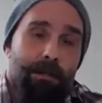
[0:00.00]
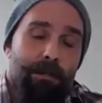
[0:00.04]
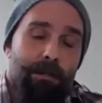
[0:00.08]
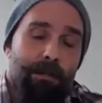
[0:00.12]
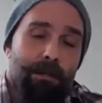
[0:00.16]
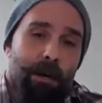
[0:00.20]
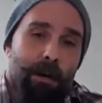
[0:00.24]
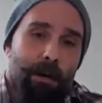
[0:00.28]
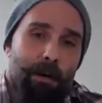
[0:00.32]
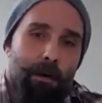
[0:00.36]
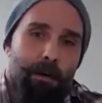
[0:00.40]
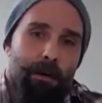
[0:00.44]

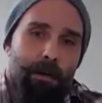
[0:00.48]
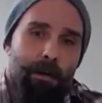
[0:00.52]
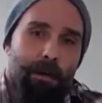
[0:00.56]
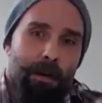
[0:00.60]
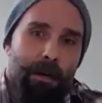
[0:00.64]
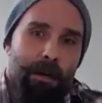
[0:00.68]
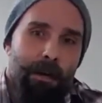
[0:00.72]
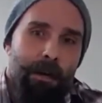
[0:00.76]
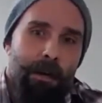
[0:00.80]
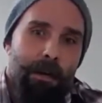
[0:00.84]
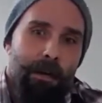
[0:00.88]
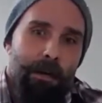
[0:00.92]
So
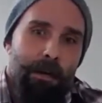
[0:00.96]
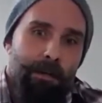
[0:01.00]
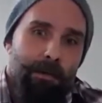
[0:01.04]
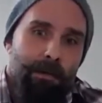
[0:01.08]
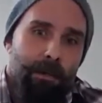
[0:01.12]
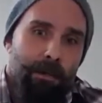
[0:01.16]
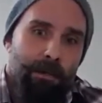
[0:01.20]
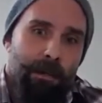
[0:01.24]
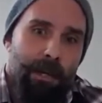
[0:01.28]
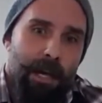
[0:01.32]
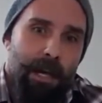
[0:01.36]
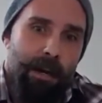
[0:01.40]
it's
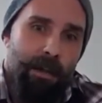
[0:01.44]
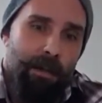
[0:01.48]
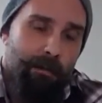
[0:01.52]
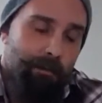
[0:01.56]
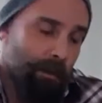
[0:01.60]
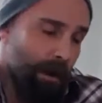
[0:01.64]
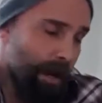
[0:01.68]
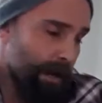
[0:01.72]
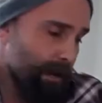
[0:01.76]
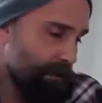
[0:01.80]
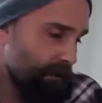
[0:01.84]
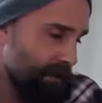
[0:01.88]
just kind of the
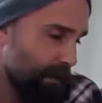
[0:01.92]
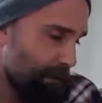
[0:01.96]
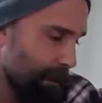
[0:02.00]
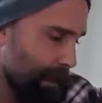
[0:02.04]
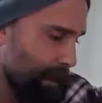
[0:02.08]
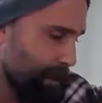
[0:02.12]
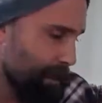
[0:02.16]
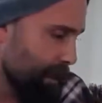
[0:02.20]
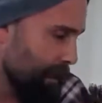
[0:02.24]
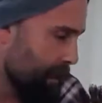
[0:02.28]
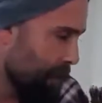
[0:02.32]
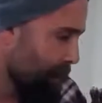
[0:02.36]
price of
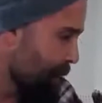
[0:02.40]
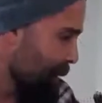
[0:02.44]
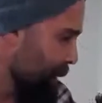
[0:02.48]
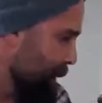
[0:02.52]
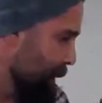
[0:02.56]
admission.